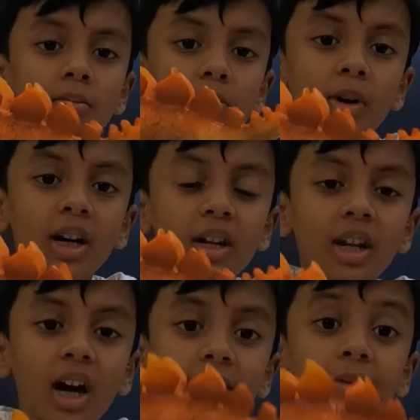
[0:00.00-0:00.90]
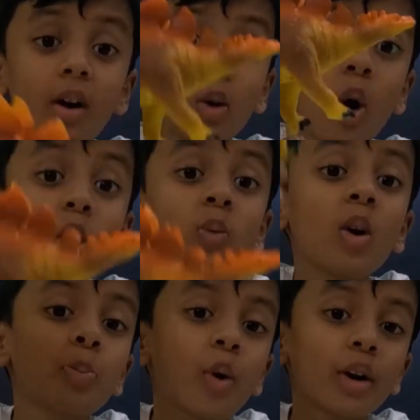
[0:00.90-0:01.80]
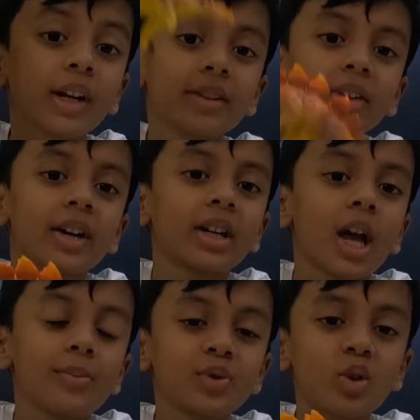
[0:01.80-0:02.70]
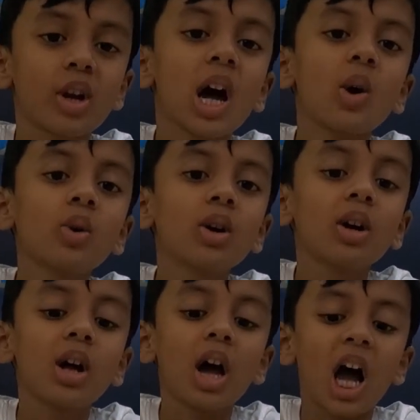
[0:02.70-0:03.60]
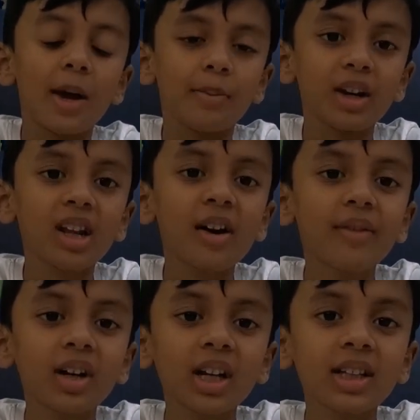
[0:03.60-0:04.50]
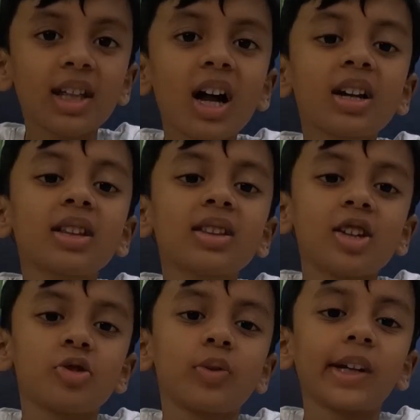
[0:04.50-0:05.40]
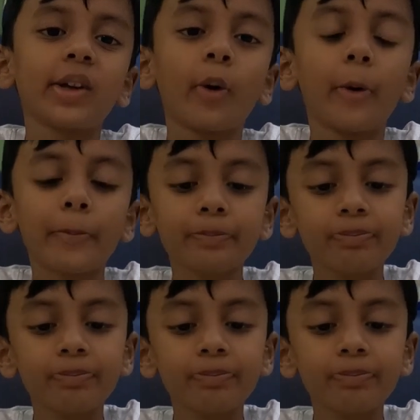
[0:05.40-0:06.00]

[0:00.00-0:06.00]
But I forgot one point at that time. So now I'm recovering that in this video.